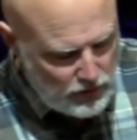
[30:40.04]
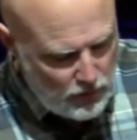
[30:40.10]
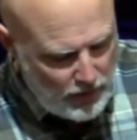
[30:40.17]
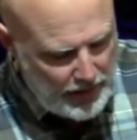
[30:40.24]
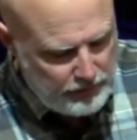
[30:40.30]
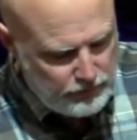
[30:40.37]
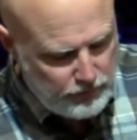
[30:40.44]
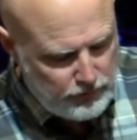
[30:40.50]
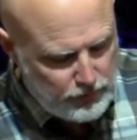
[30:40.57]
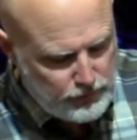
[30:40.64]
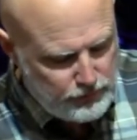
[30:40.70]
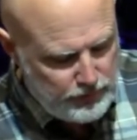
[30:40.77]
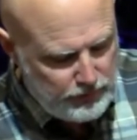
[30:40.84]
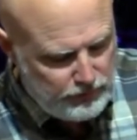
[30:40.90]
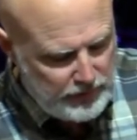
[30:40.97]
so after
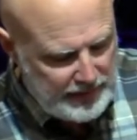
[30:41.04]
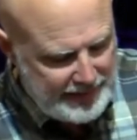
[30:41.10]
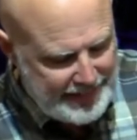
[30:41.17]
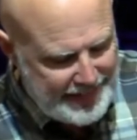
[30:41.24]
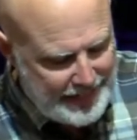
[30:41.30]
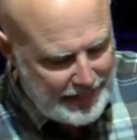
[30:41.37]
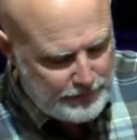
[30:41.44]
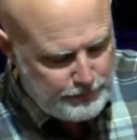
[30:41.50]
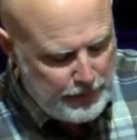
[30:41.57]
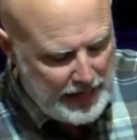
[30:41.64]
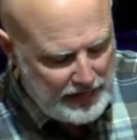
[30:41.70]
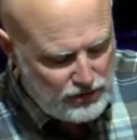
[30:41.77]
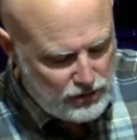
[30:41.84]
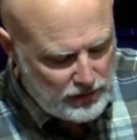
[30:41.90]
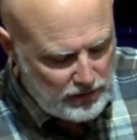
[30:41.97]
verse 15 he had
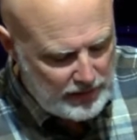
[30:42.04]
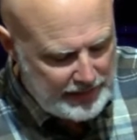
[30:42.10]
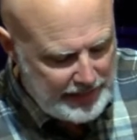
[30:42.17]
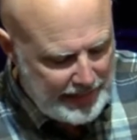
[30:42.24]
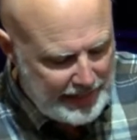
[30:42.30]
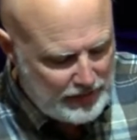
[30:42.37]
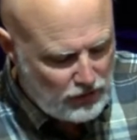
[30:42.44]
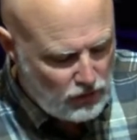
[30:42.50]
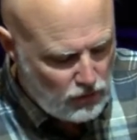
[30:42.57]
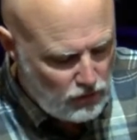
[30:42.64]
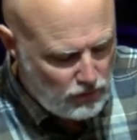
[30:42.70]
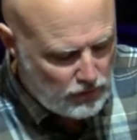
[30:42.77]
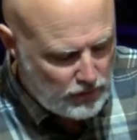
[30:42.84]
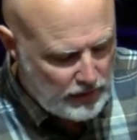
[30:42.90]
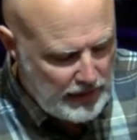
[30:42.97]
patiently
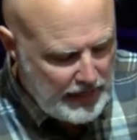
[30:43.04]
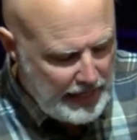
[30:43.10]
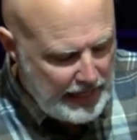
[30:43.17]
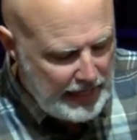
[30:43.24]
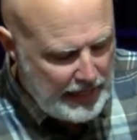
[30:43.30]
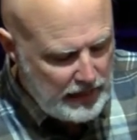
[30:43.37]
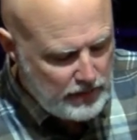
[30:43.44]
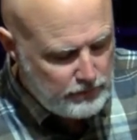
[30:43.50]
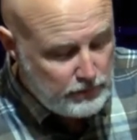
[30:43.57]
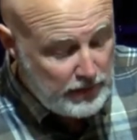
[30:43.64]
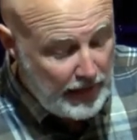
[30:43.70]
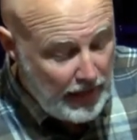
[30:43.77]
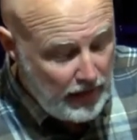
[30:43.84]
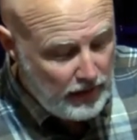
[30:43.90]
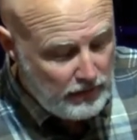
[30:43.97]
endured, he
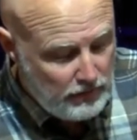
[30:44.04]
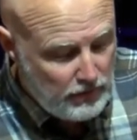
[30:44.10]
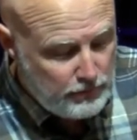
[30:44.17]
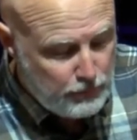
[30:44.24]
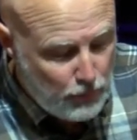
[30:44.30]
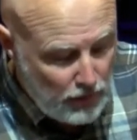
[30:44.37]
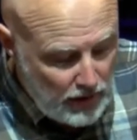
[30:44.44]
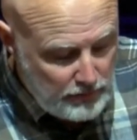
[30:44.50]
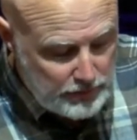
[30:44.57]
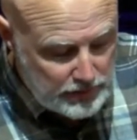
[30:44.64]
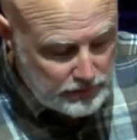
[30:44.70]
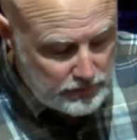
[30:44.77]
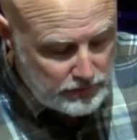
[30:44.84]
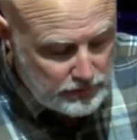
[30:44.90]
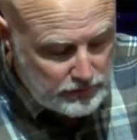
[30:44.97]
obtained the
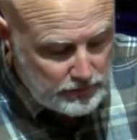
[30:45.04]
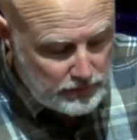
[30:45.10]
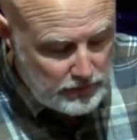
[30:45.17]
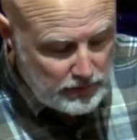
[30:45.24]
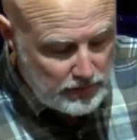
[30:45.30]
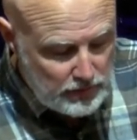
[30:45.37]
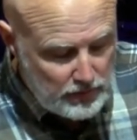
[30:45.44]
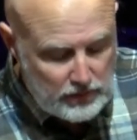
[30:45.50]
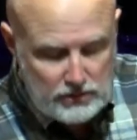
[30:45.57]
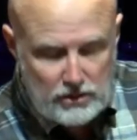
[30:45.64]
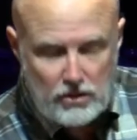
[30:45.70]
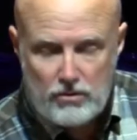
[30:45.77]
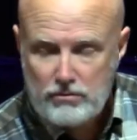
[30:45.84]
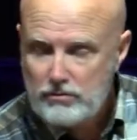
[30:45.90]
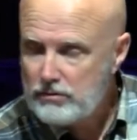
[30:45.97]
promise.
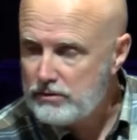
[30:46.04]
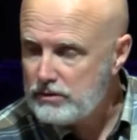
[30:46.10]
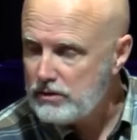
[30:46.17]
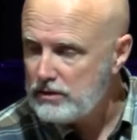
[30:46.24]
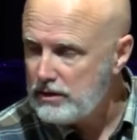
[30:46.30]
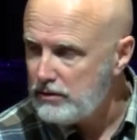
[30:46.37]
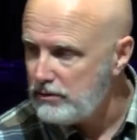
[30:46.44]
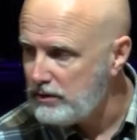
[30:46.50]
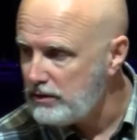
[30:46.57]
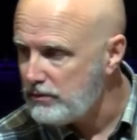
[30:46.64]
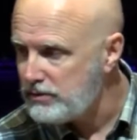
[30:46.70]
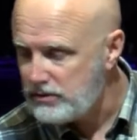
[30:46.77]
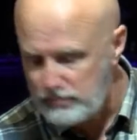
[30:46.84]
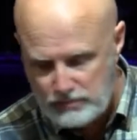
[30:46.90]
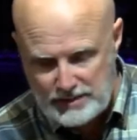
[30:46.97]
So, so there,
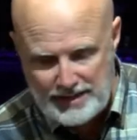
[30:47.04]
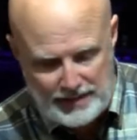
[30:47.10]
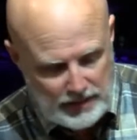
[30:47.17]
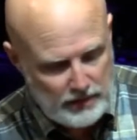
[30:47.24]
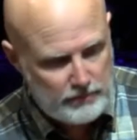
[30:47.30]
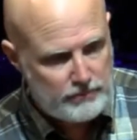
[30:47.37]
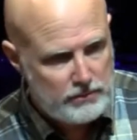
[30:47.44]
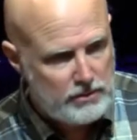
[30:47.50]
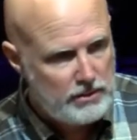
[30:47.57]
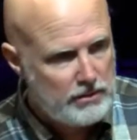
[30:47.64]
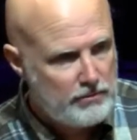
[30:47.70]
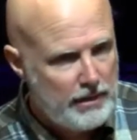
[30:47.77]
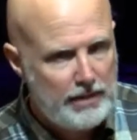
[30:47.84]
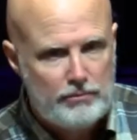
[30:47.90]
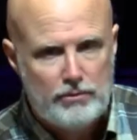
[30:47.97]
there was some time. See,
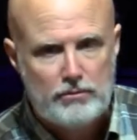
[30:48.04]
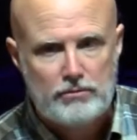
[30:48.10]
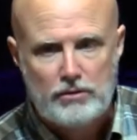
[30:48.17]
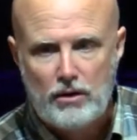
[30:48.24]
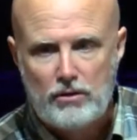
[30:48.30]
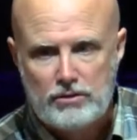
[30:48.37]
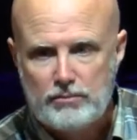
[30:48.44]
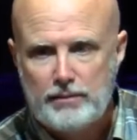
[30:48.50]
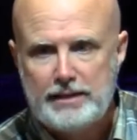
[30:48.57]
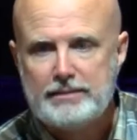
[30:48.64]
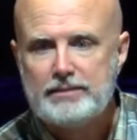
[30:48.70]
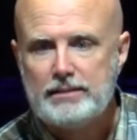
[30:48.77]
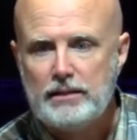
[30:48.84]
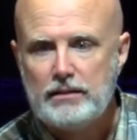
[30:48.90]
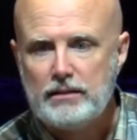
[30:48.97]
the Bible talks
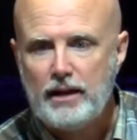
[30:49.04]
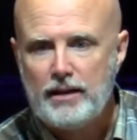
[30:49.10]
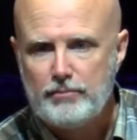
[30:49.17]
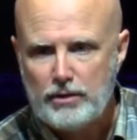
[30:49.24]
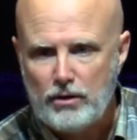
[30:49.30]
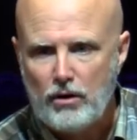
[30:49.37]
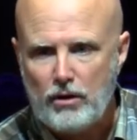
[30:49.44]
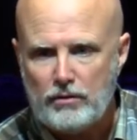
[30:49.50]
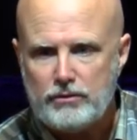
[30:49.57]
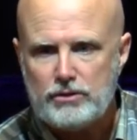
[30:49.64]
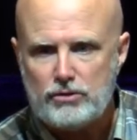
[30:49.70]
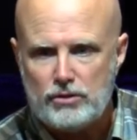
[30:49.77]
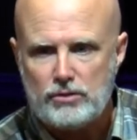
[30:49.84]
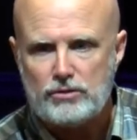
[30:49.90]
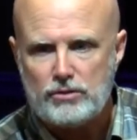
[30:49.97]
about seed time and
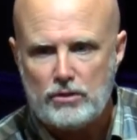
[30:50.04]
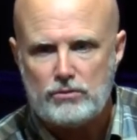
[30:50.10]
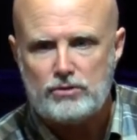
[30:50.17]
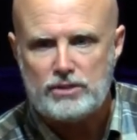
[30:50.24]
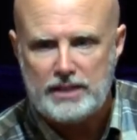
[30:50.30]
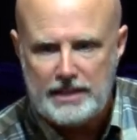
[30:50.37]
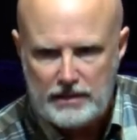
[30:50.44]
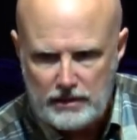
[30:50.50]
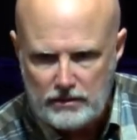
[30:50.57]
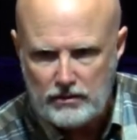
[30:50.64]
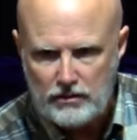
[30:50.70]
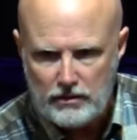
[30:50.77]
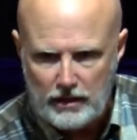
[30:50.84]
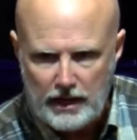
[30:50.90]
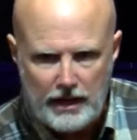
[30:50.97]
harvest. You sow seed
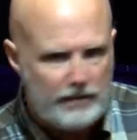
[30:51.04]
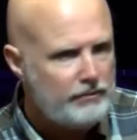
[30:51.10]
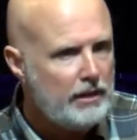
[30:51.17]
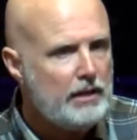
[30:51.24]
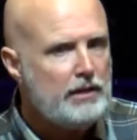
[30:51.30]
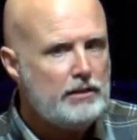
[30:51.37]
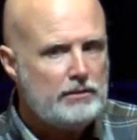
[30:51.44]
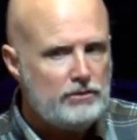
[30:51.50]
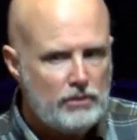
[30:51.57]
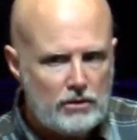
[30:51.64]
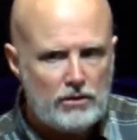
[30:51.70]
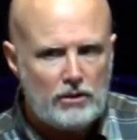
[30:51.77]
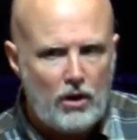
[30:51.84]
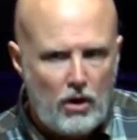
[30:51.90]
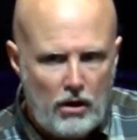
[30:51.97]
into your life
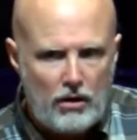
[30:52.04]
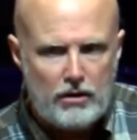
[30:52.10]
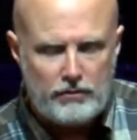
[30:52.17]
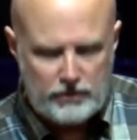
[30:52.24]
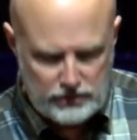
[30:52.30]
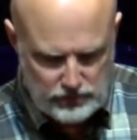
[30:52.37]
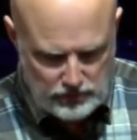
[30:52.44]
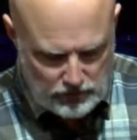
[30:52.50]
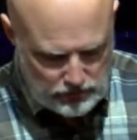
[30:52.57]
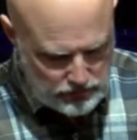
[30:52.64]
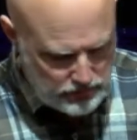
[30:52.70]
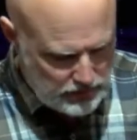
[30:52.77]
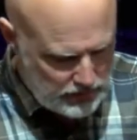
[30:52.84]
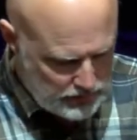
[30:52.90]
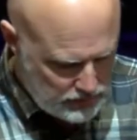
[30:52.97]
you're going to harvest
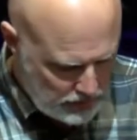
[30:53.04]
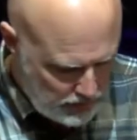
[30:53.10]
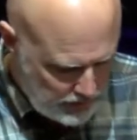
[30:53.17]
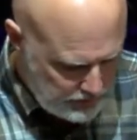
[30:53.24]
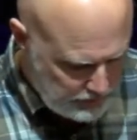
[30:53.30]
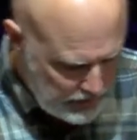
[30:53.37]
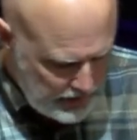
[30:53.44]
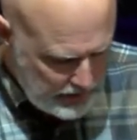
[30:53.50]
those things, all right?